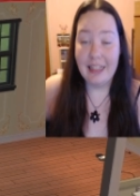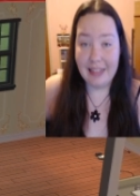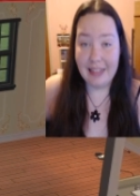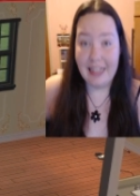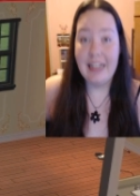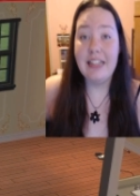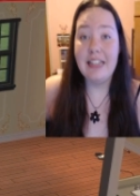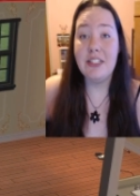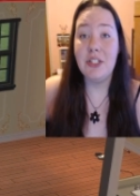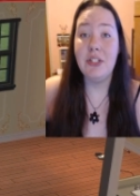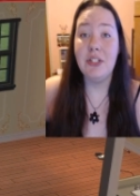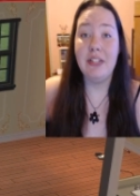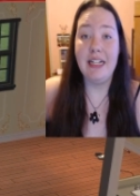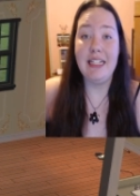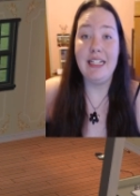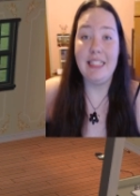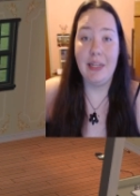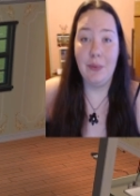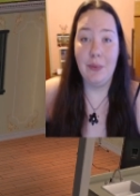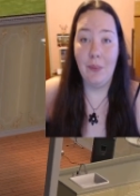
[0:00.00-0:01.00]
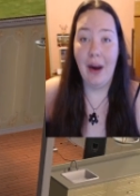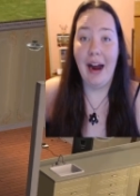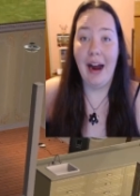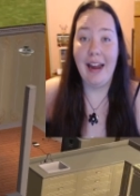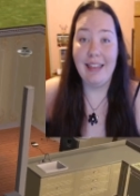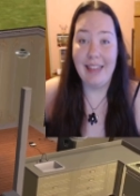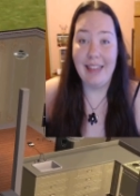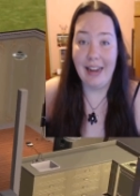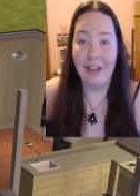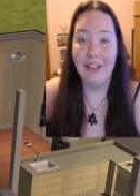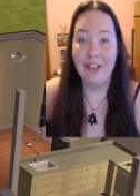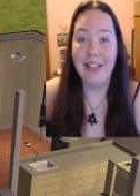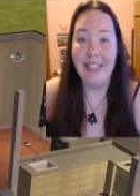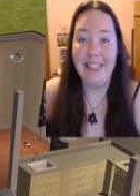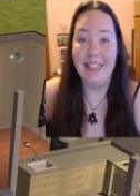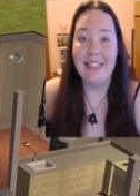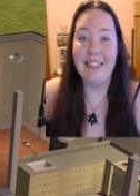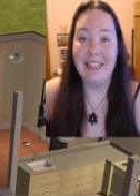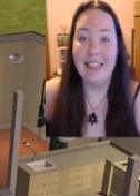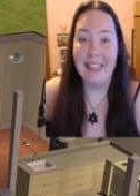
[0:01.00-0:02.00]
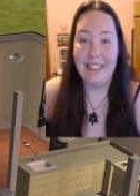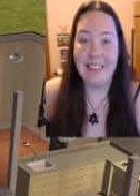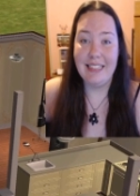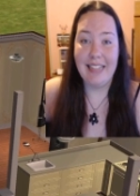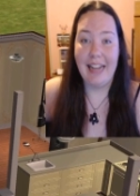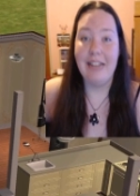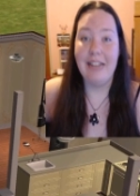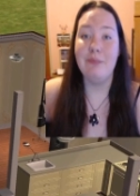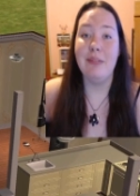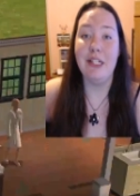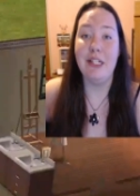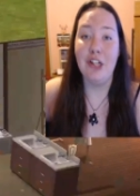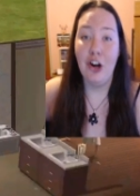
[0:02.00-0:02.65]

There is a reason why they released this statement